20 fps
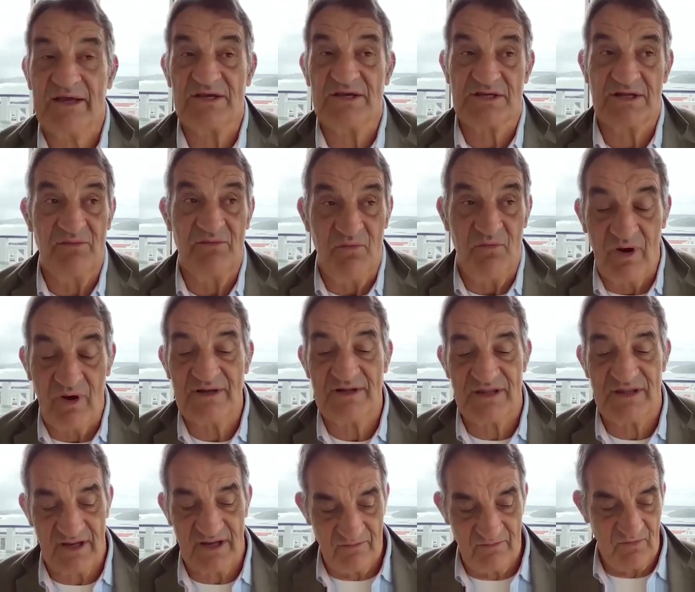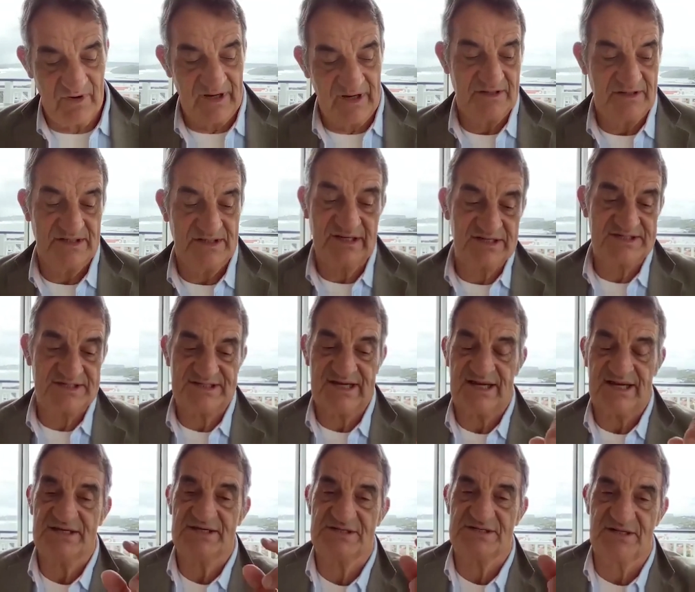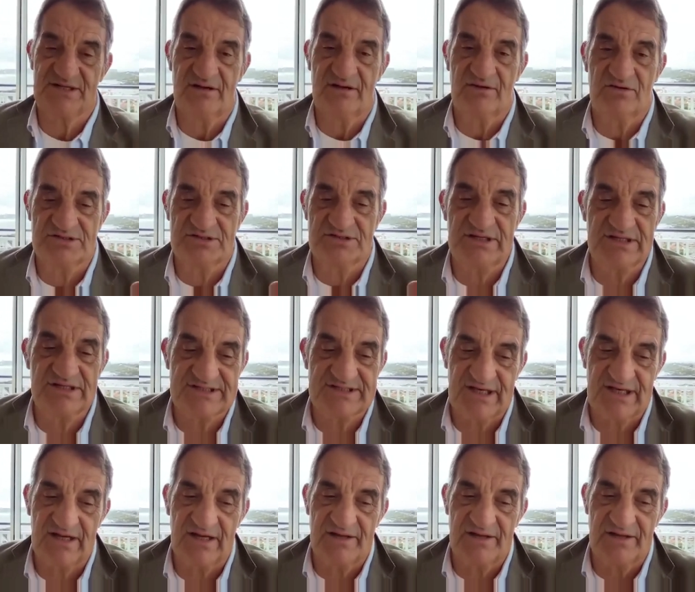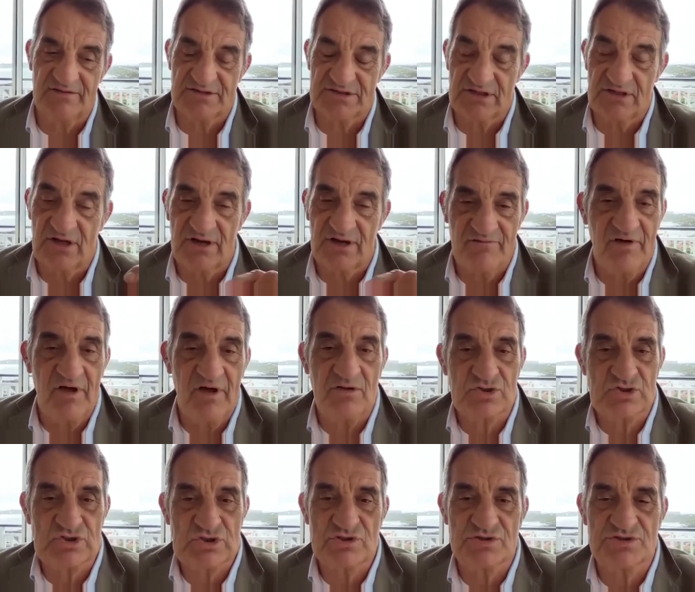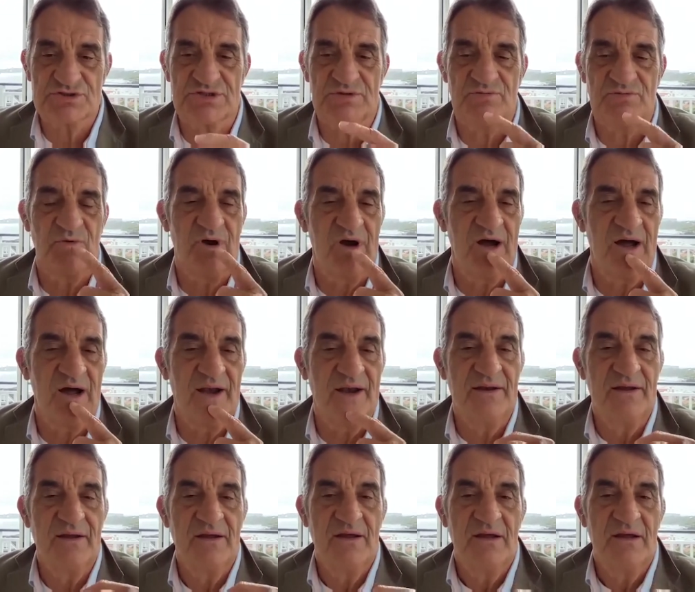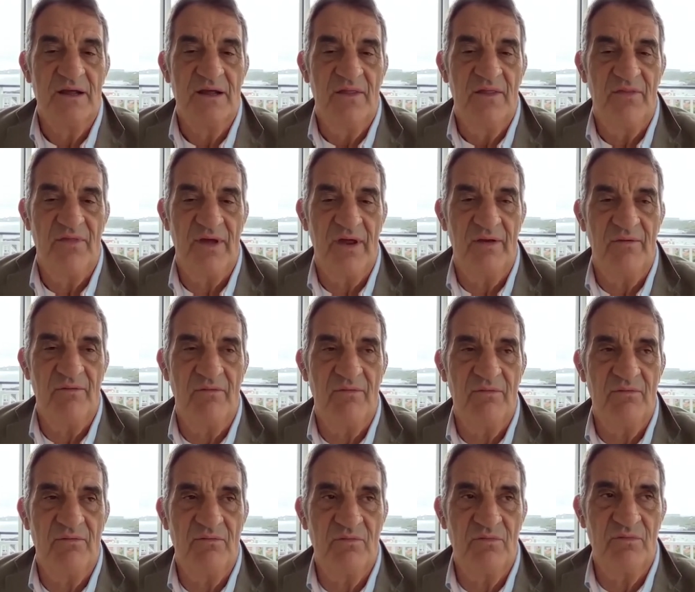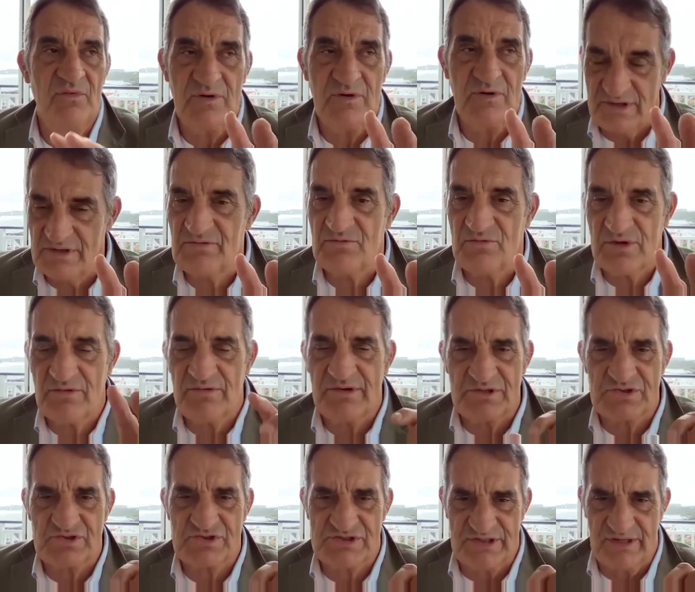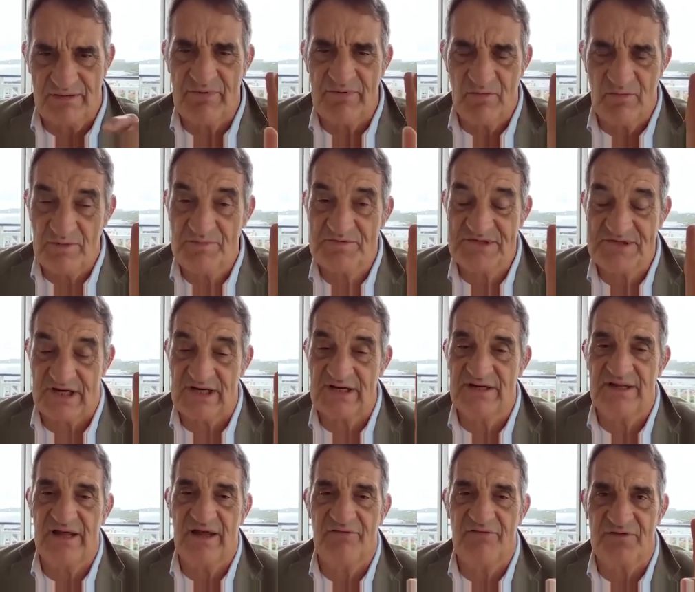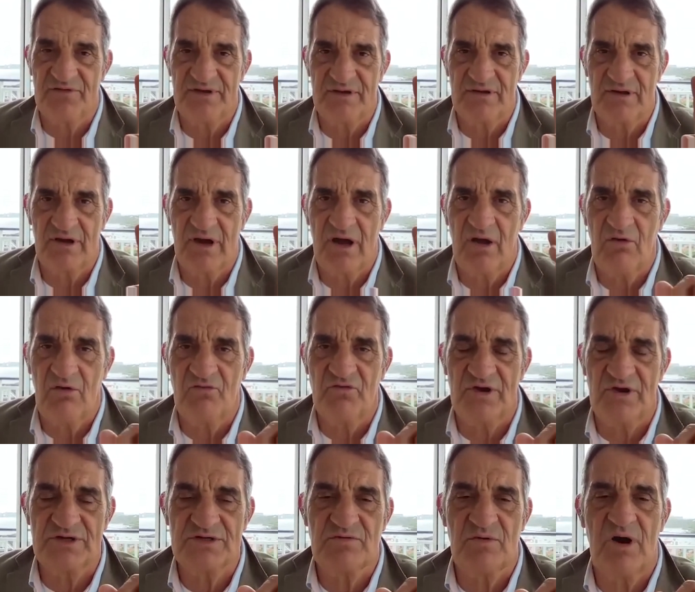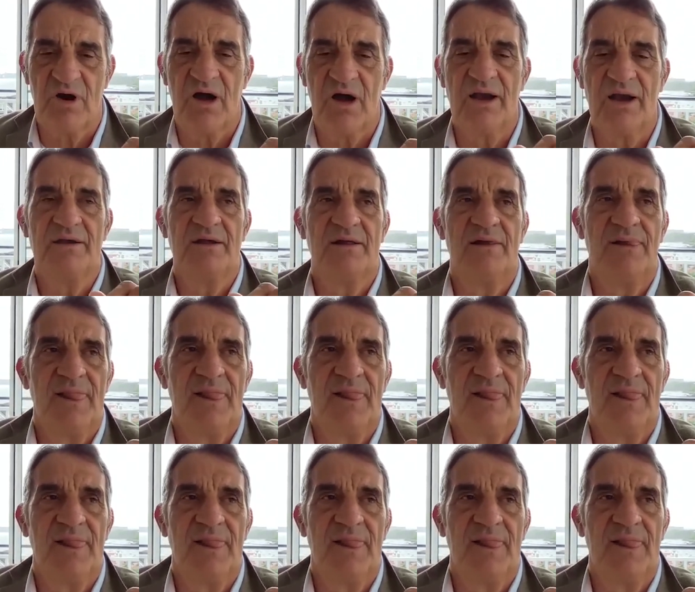actually, one thing, we did a tasting because in the cellar there was a lot of old Georgian wine that we're interested in, but we're particularly there for the old French wine.